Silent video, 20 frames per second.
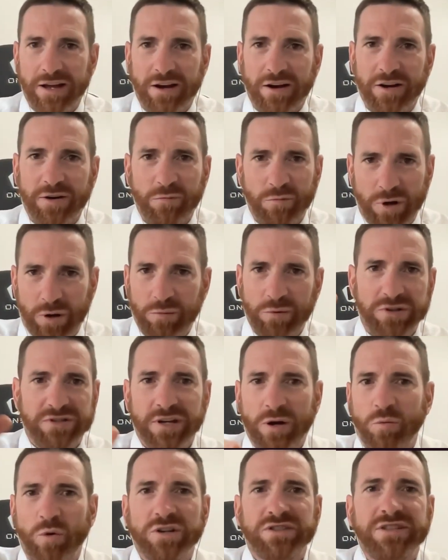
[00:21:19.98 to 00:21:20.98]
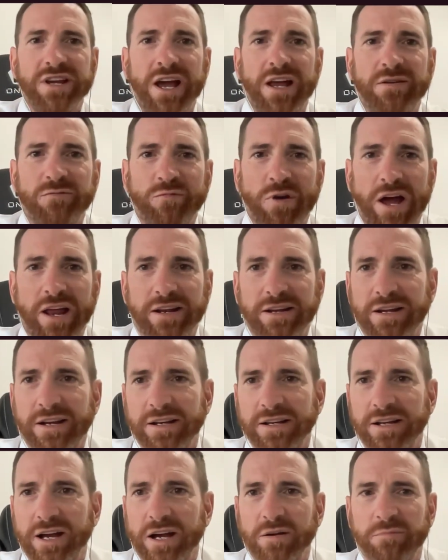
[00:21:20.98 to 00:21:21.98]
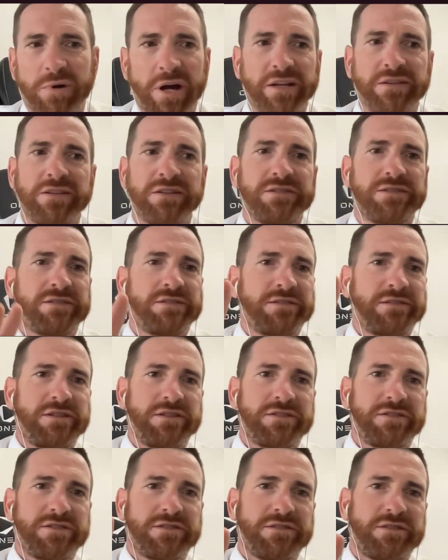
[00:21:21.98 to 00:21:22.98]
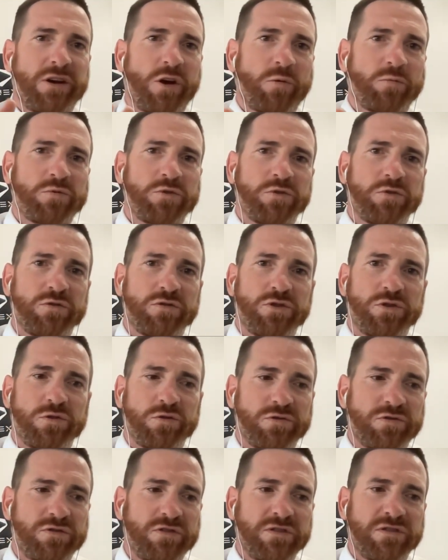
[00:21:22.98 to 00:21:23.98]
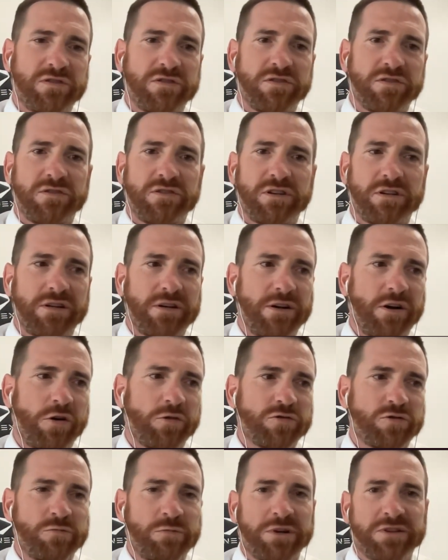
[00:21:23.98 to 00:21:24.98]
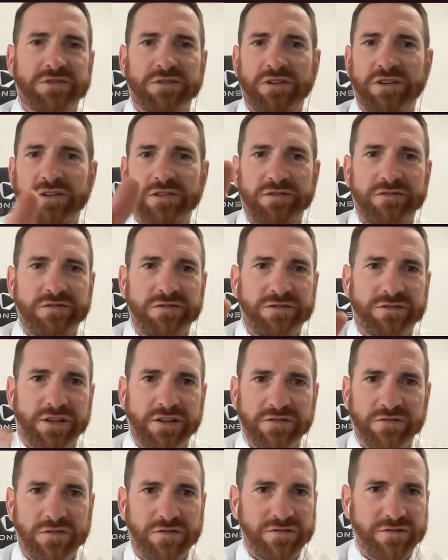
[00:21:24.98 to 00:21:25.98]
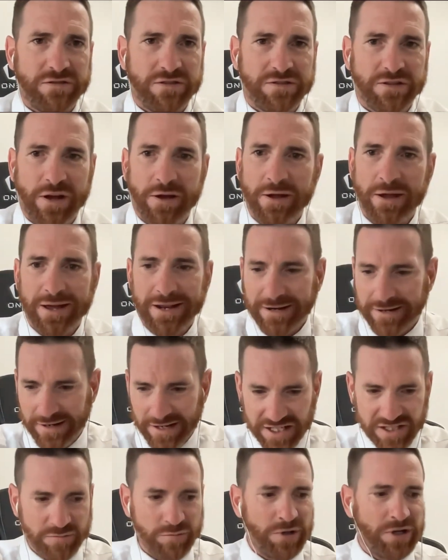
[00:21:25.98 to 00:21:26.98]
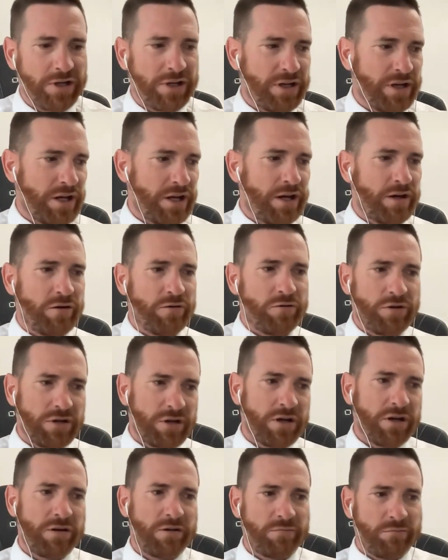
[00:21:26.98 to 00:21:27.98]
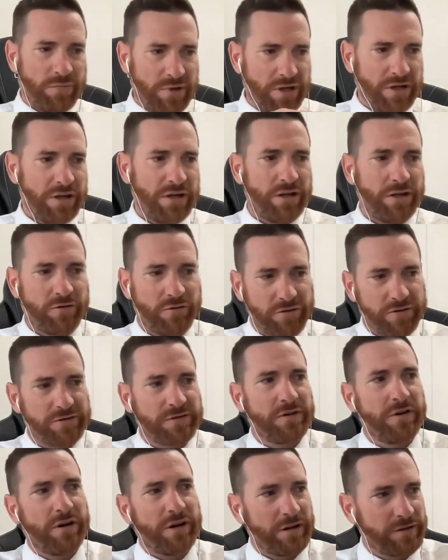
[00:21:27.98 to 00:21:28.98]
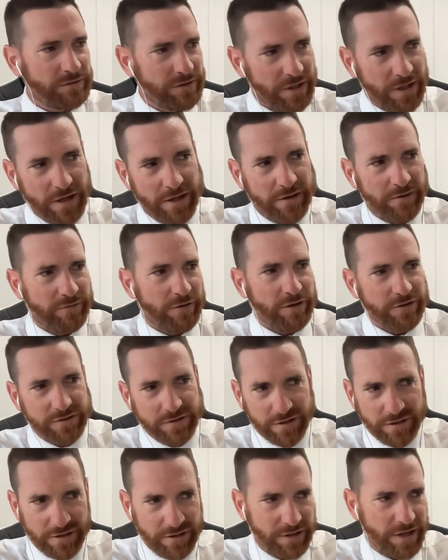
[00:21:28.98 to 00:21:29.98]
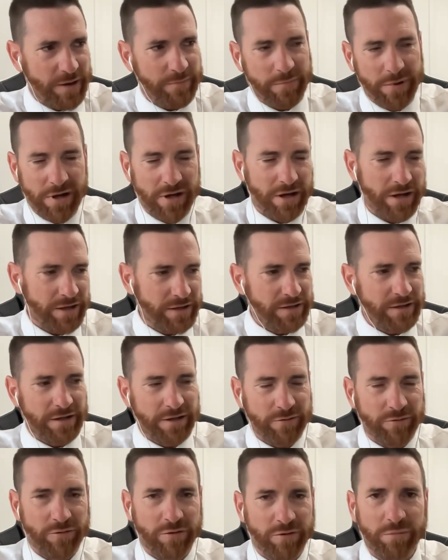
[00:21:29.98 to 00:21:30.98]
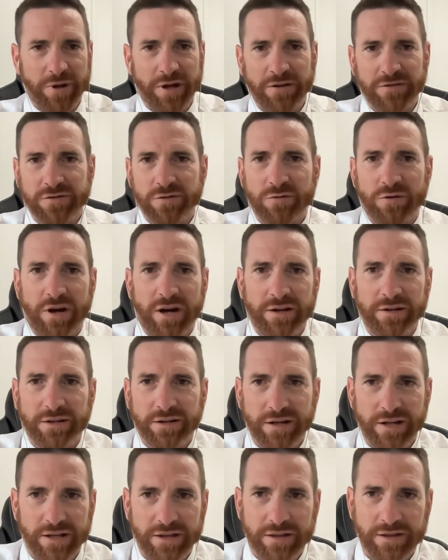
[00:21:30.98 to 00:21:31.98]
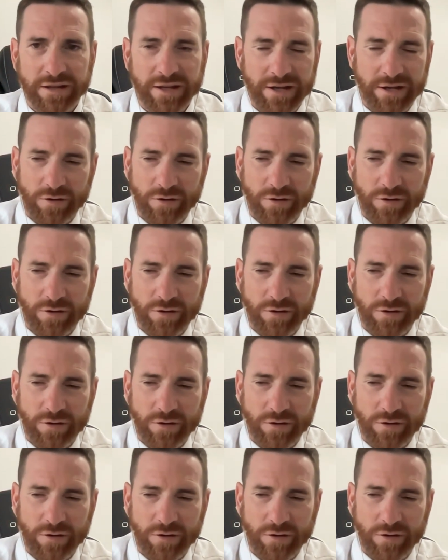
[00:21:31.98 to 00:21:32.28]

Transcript: and we'd say, What's that, rat? And he'd go, Mate, this, this helps your endurance, this is uh, ultra muscle ease, this does this, this. Next minute, you know, you know, me, Chris Scott, Vossi, Lepper, you know, all the blokes who are underneath